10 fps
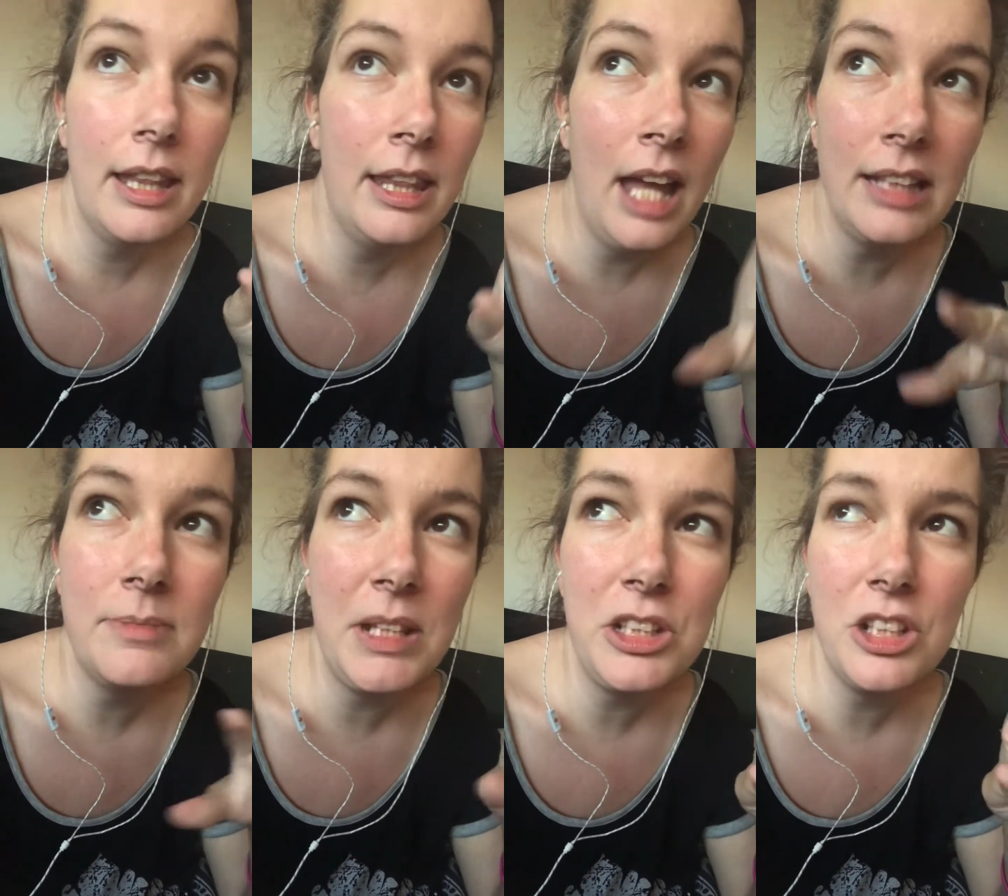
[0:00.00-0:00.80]
Not
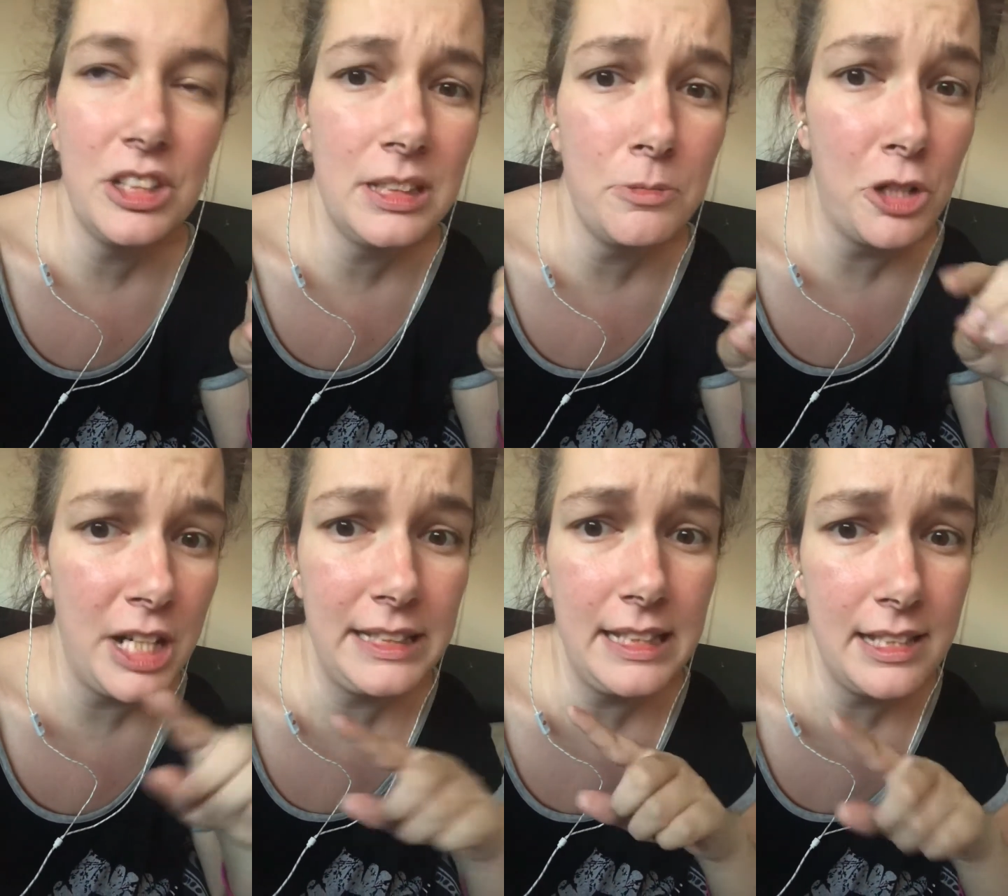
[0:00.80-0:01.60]
to mention there's some
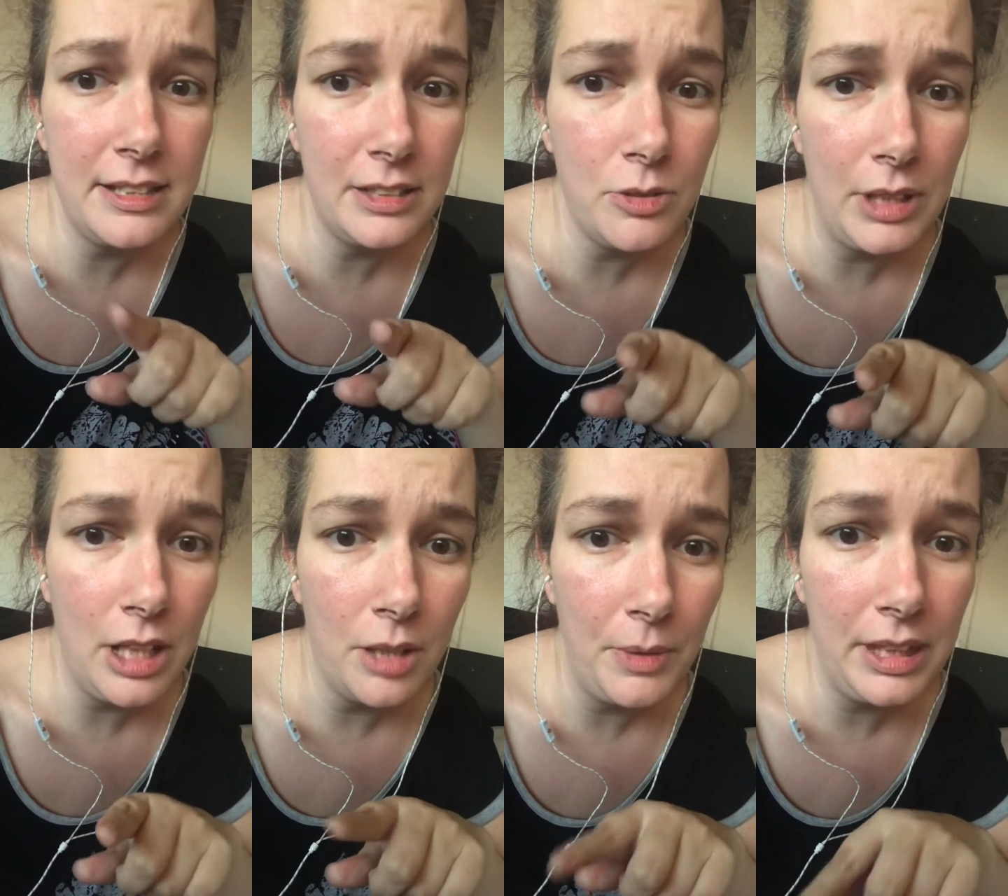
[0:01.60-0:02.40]
crazy things going
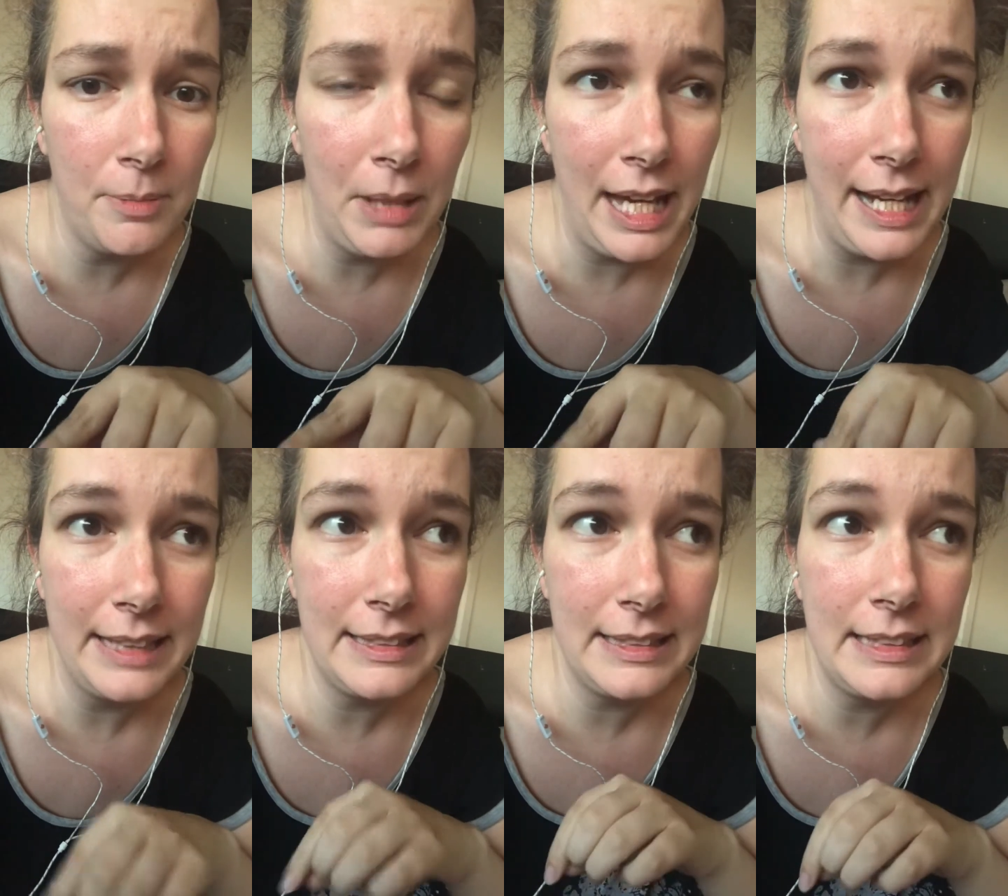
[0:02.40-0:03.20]
on with the
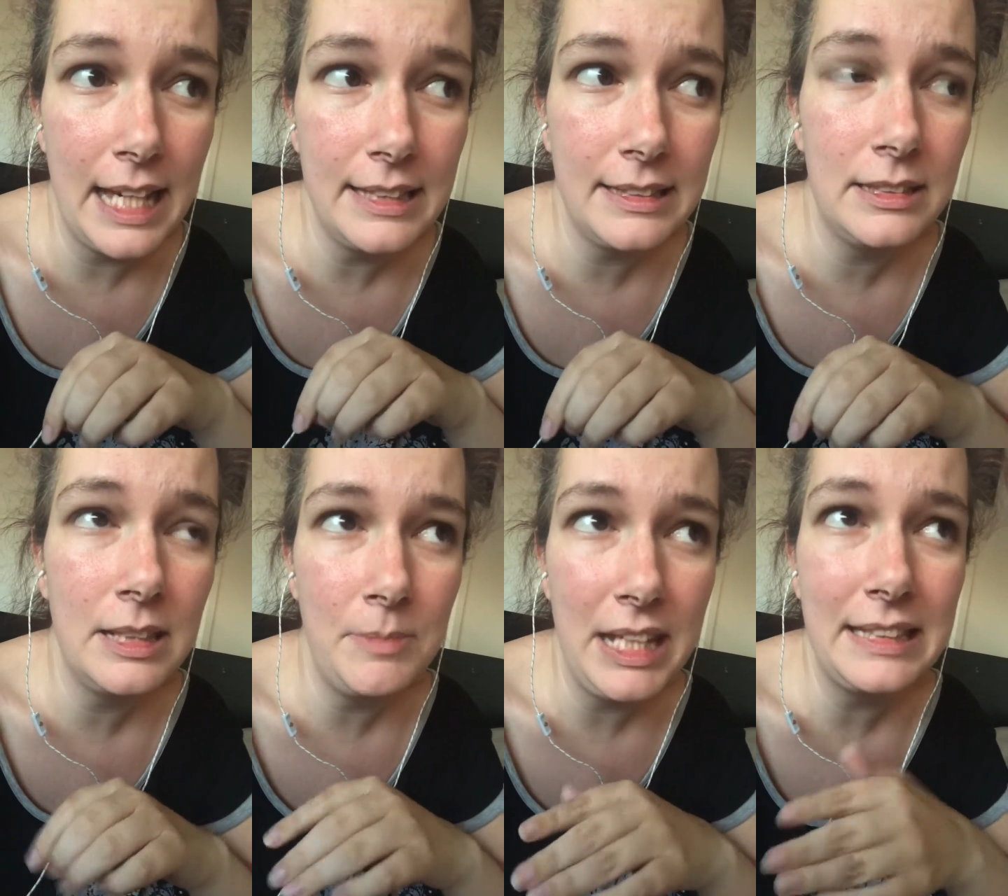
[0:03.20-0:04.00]
planets that
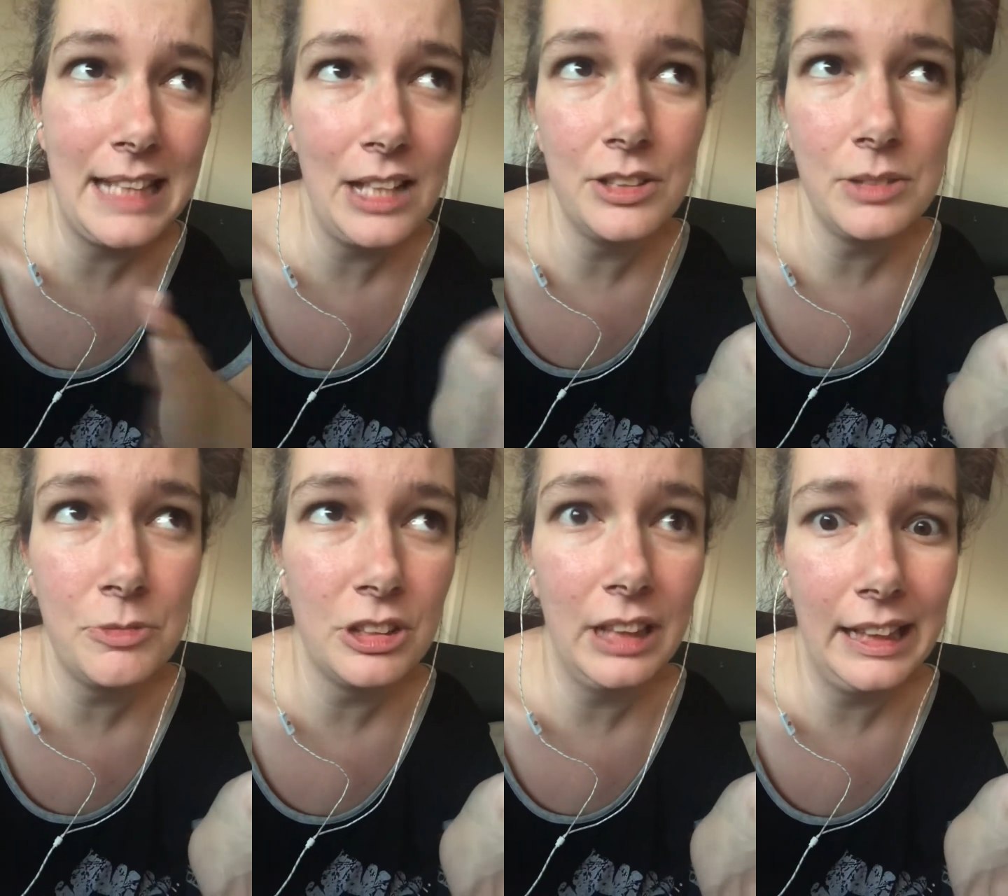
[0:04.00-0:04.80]
to me sounds
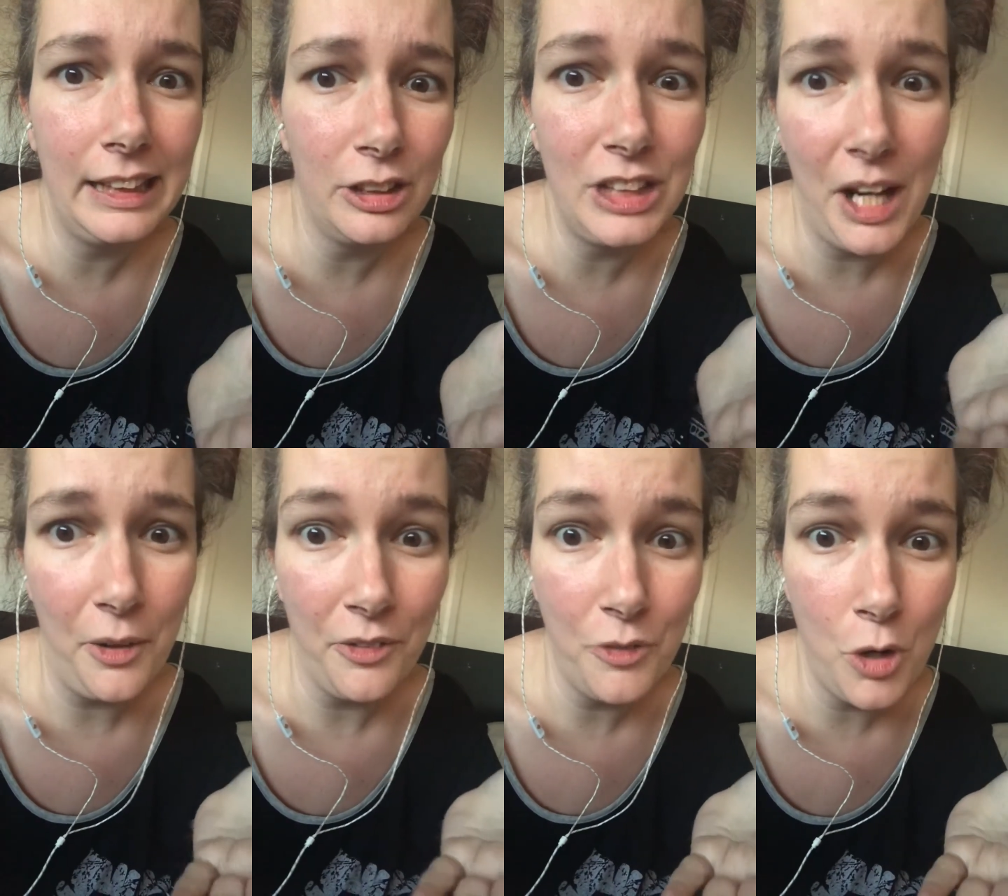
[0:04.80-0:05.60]
more like they're
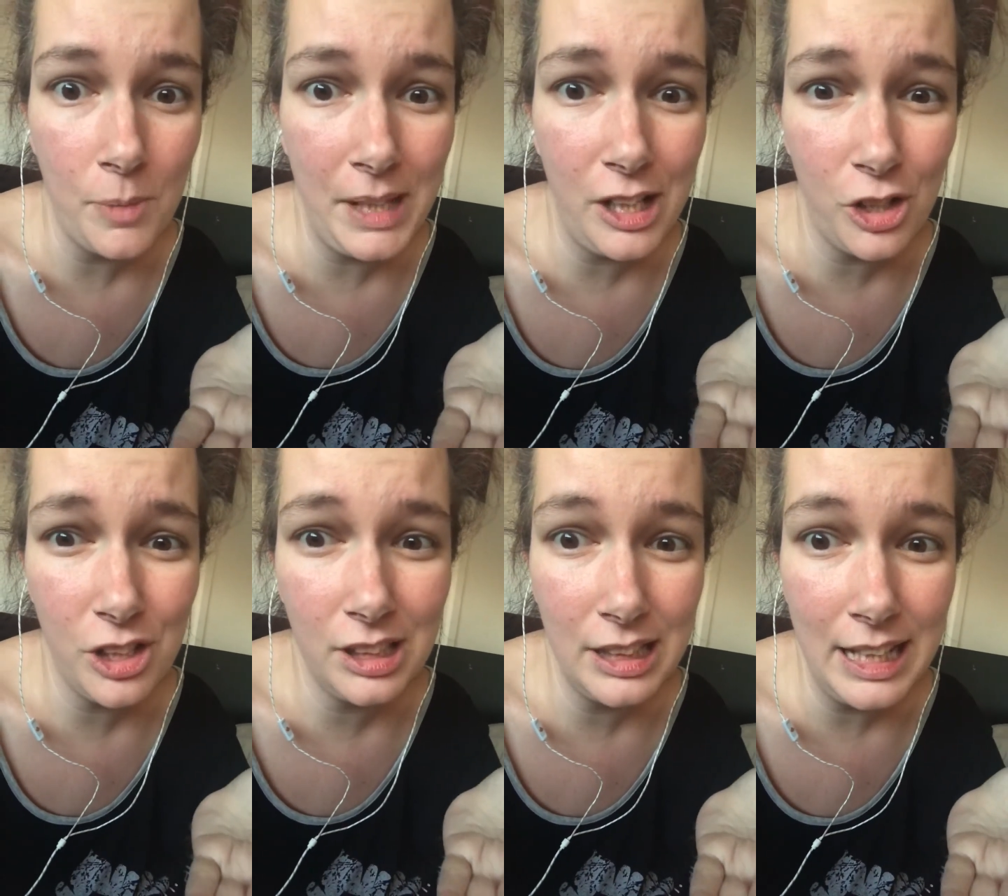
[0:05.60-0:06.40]
terraforming
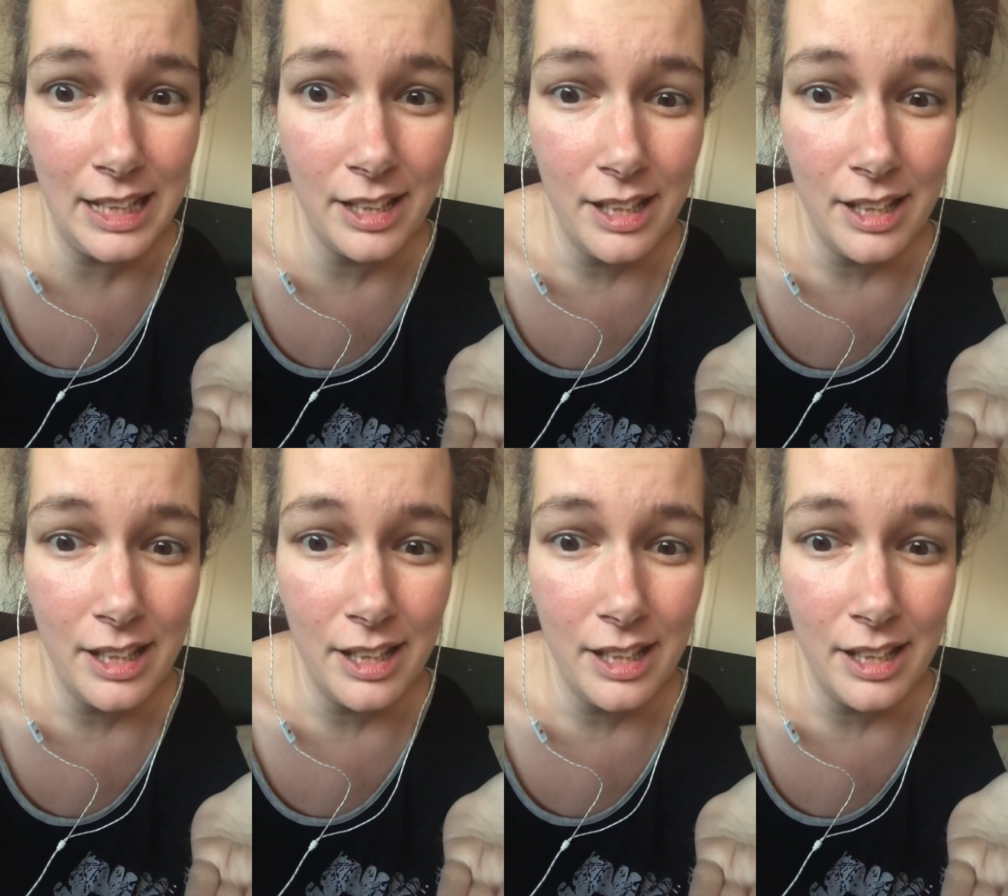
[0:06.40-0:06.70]
currently